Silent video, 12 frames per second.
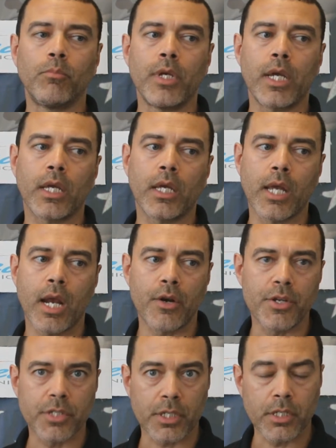It can
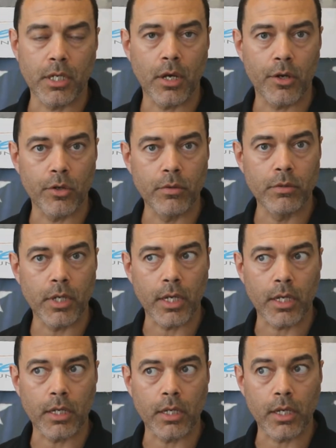carry
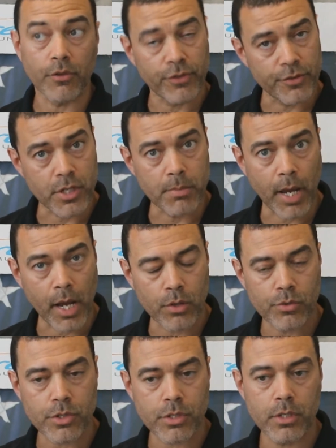1,650
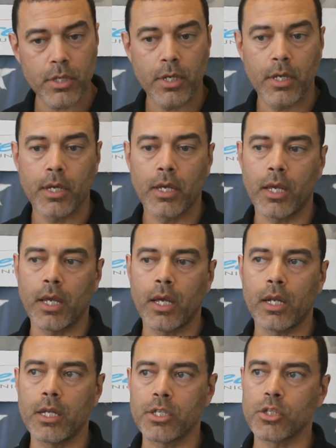pounds,
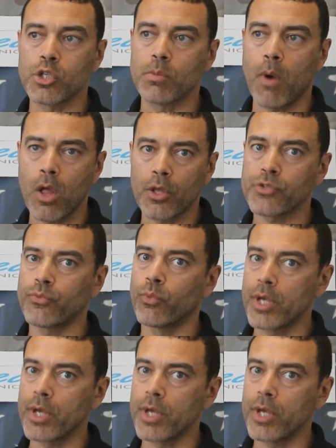and it's the smallest.